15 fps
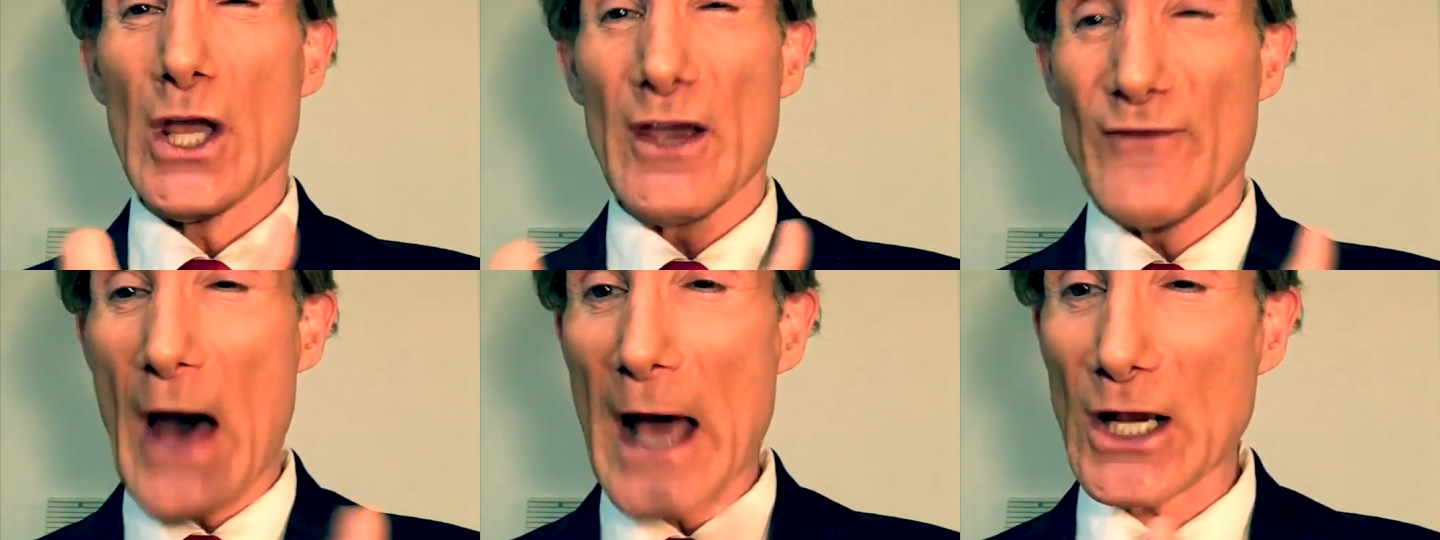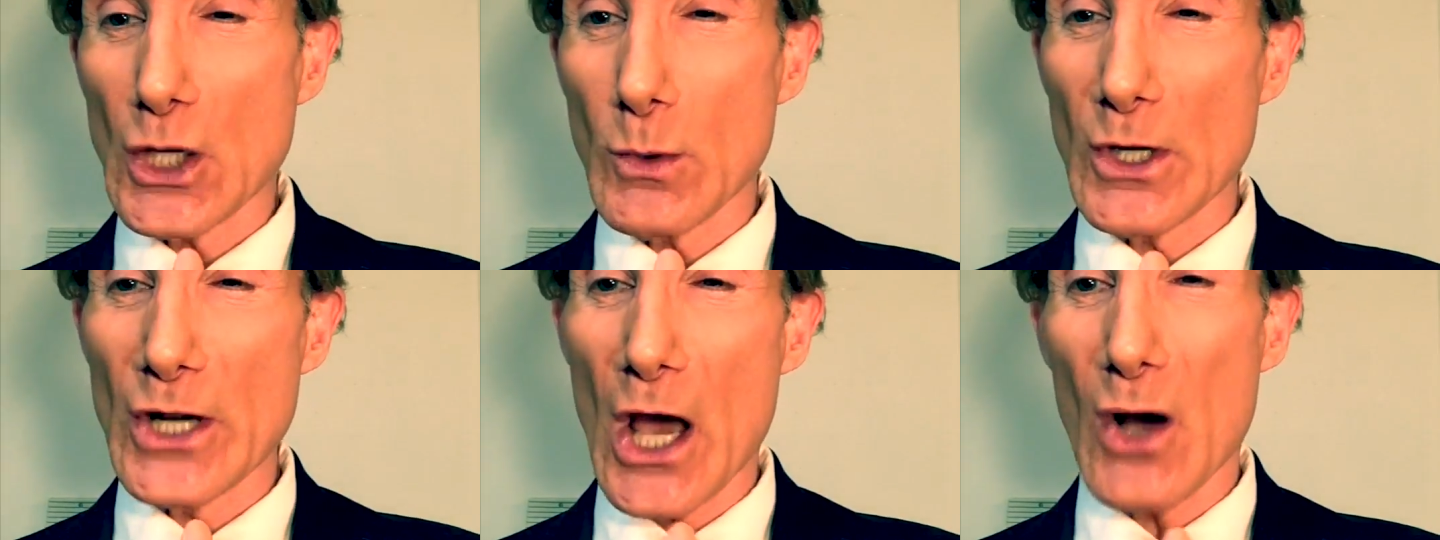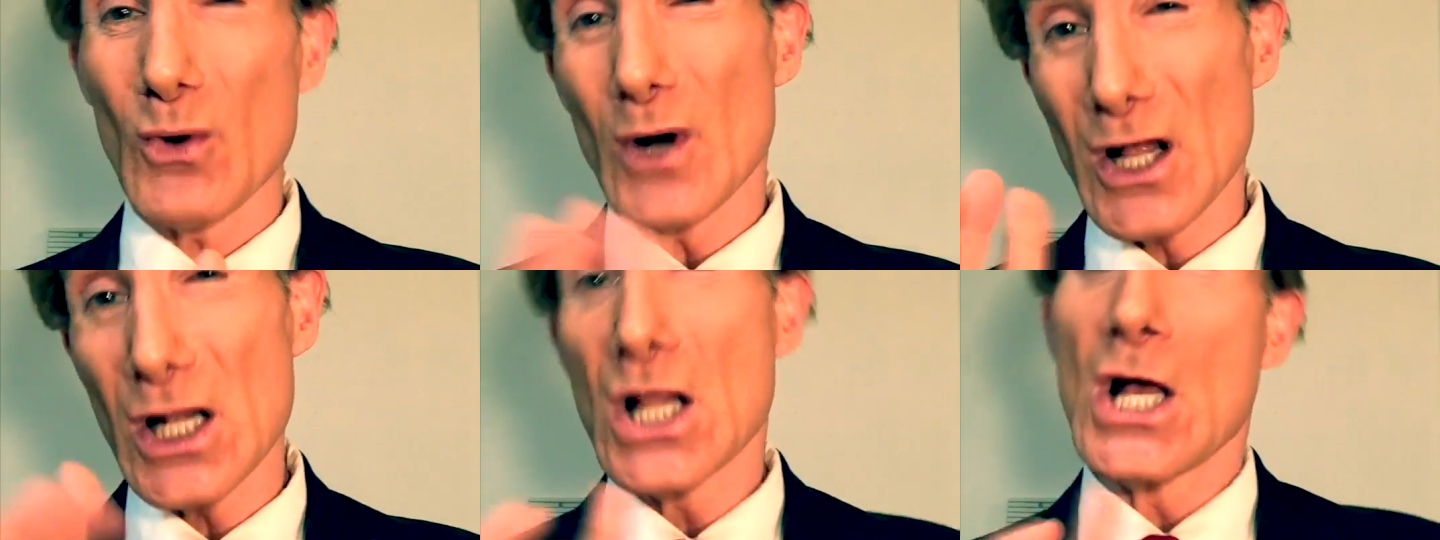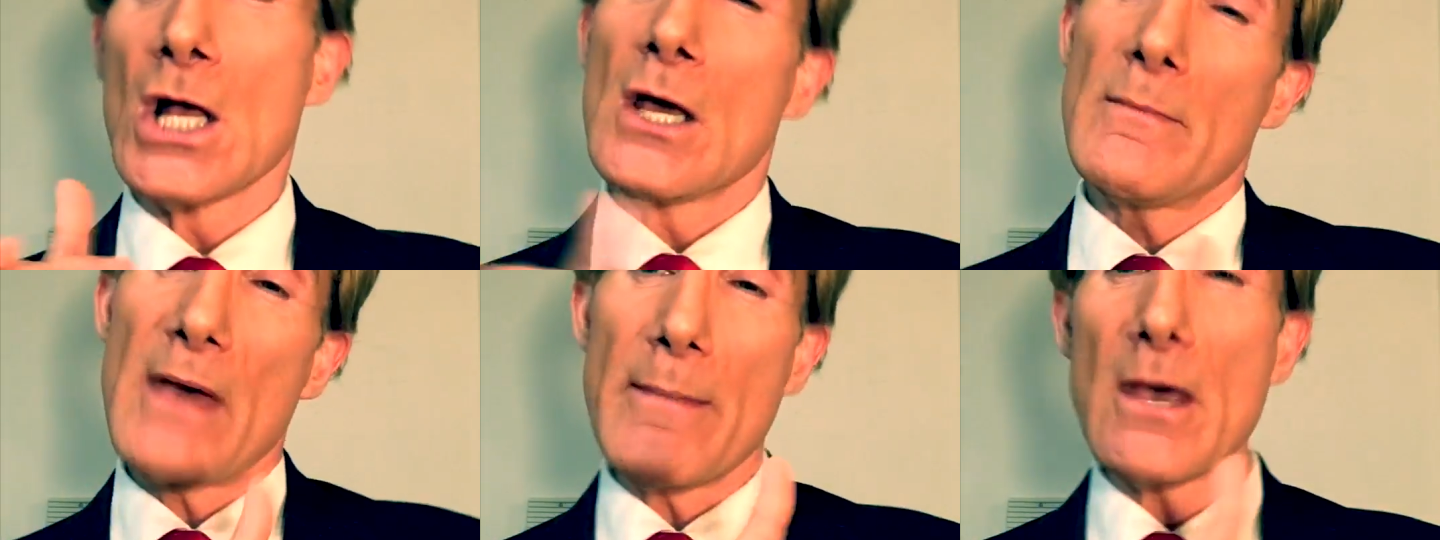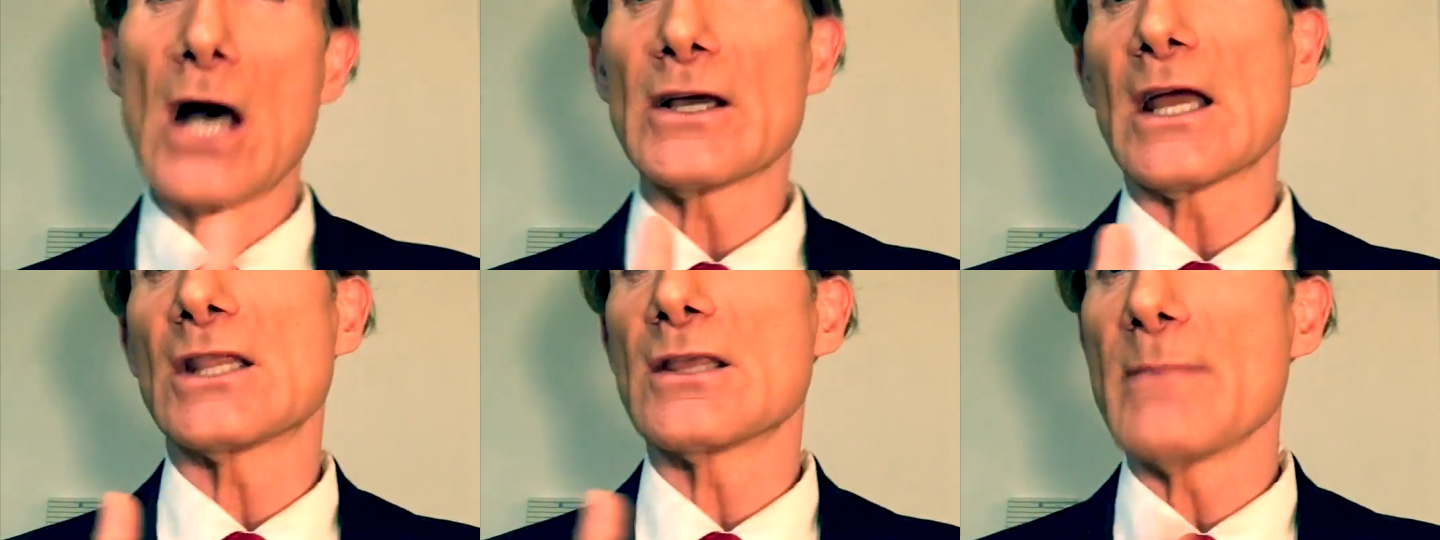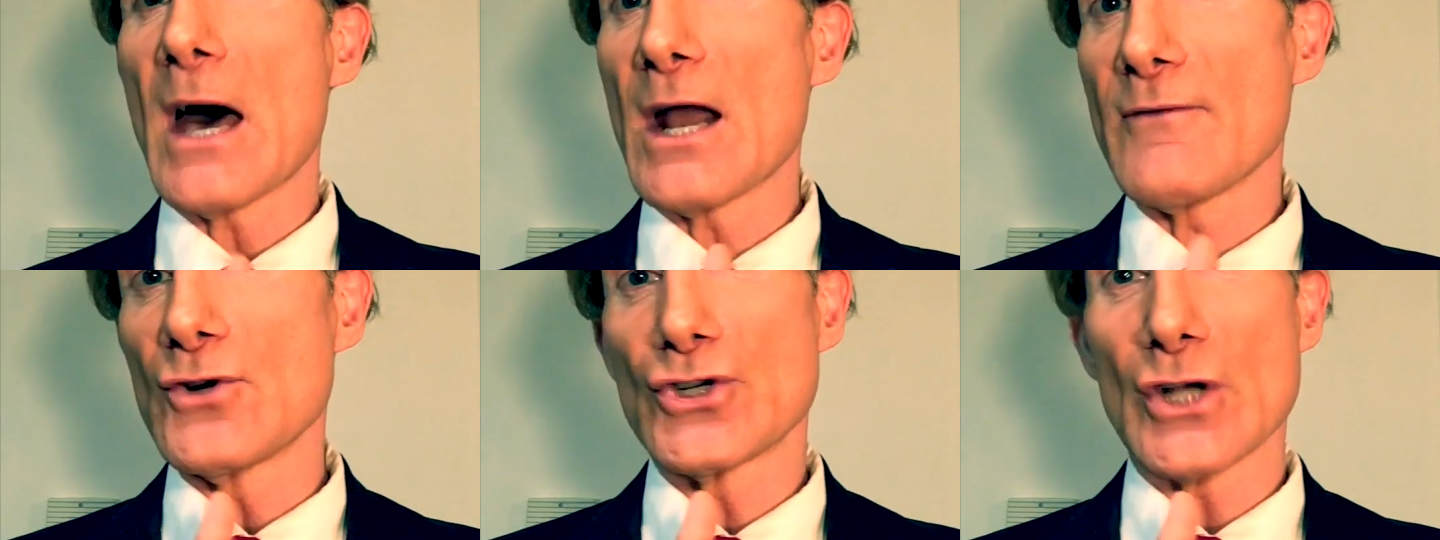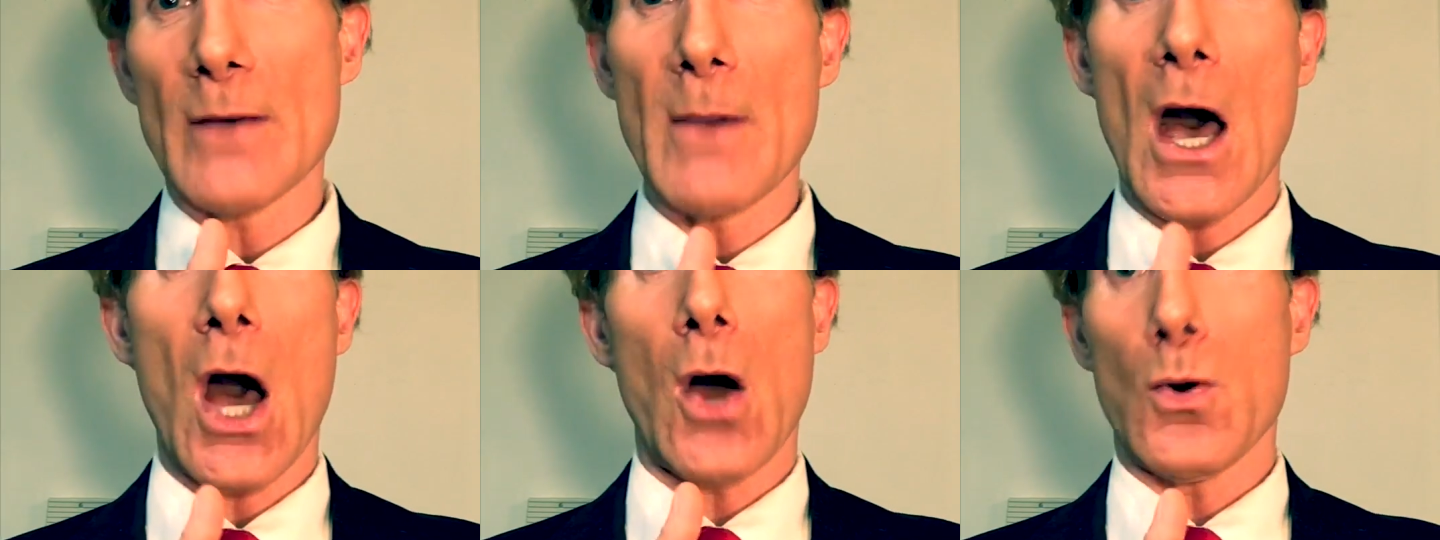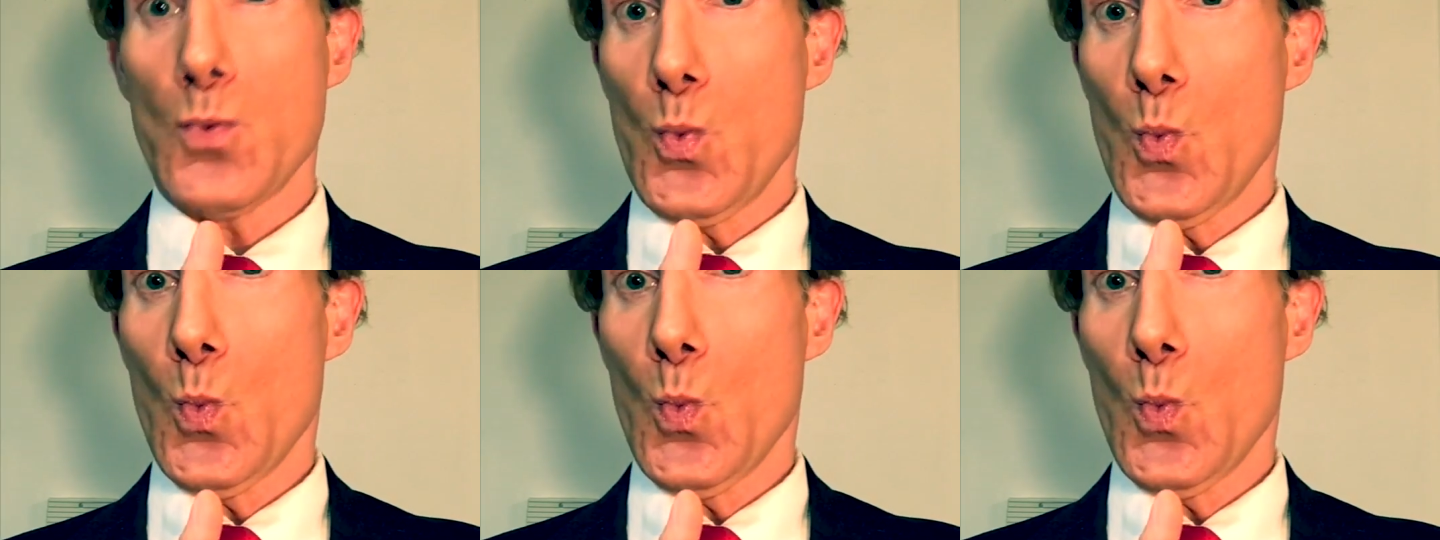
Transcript: Ivanka will know. Well, maybe I'll get them out of her somehow.